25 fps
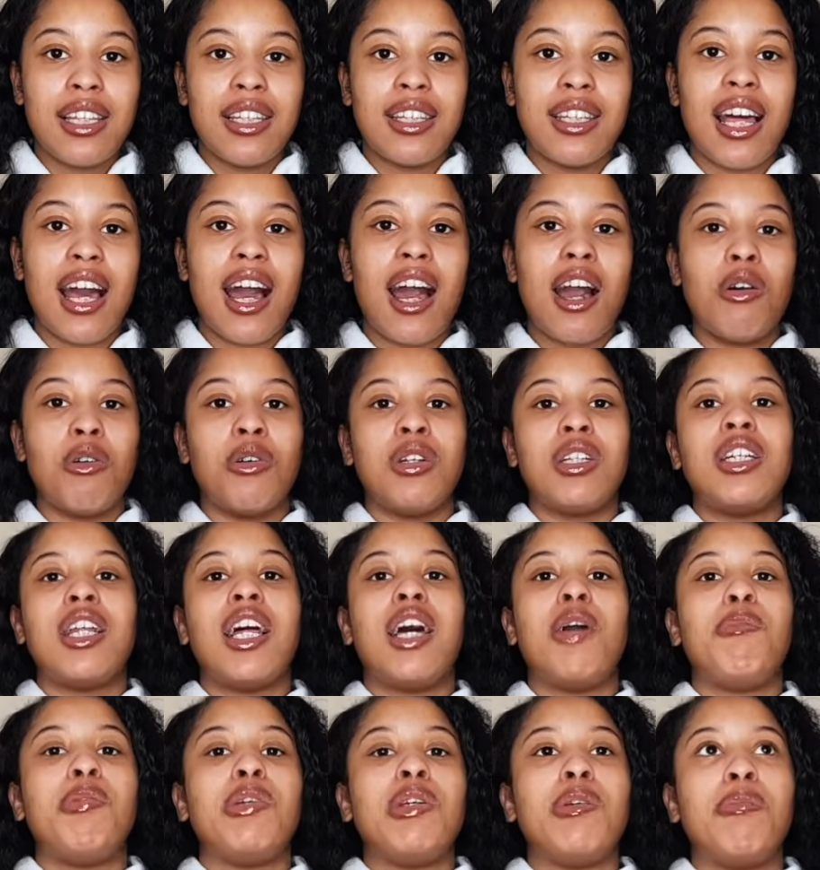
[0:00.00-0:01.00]
that I would
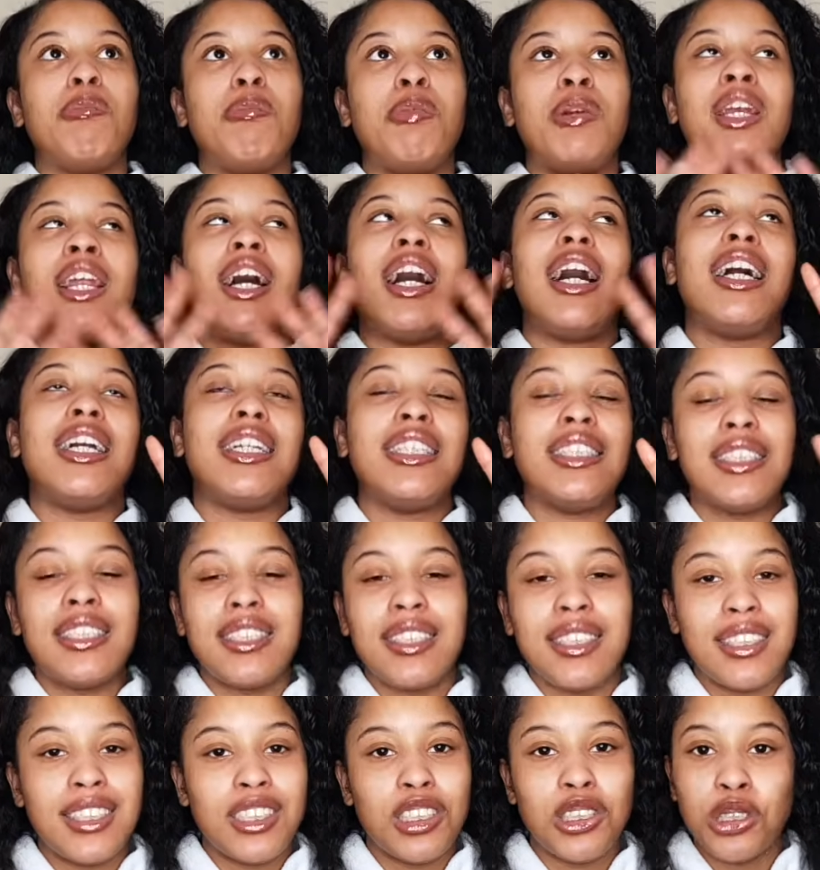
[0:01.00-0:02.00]
like be
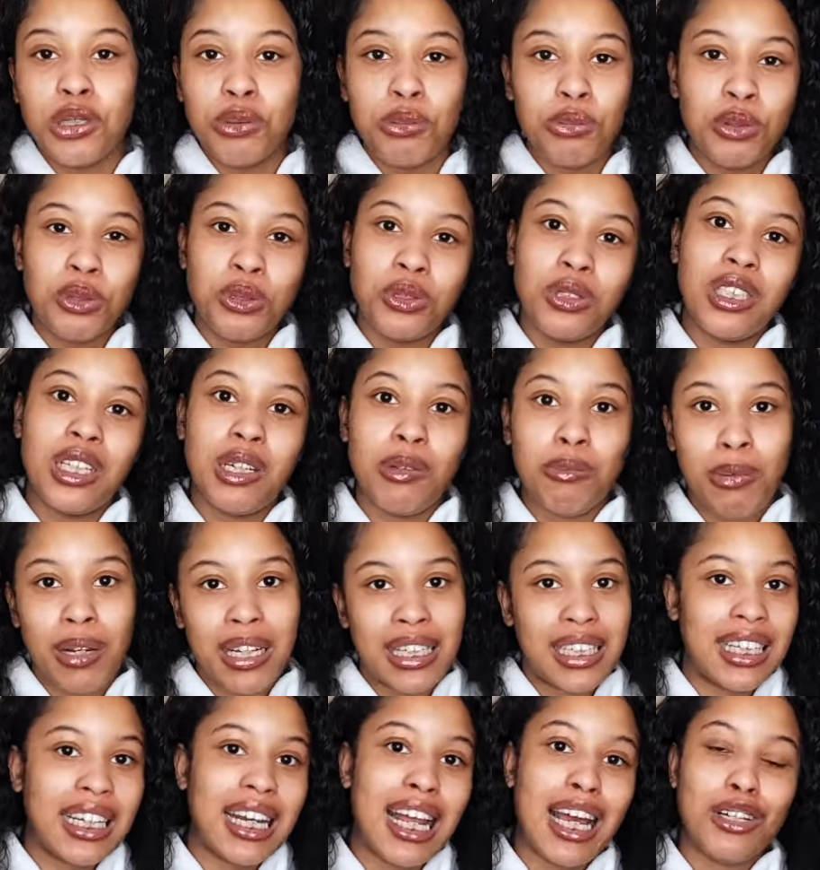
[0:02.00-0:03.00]
blinded in the morning by
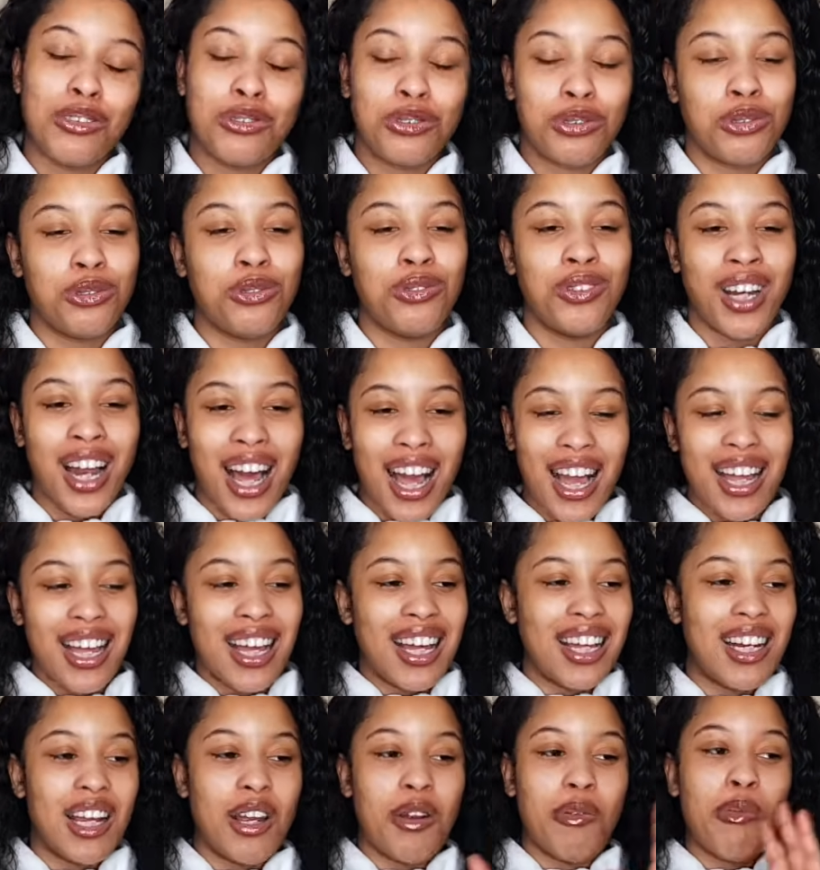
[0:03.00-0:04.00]
the natural light.
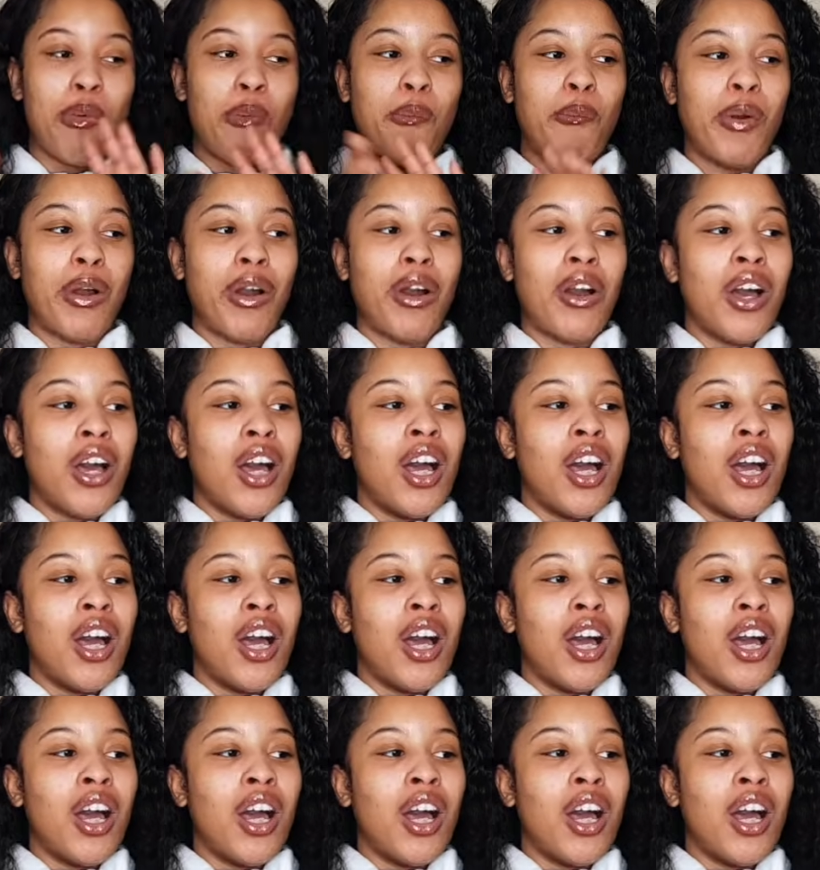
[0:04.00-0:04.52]
And I remember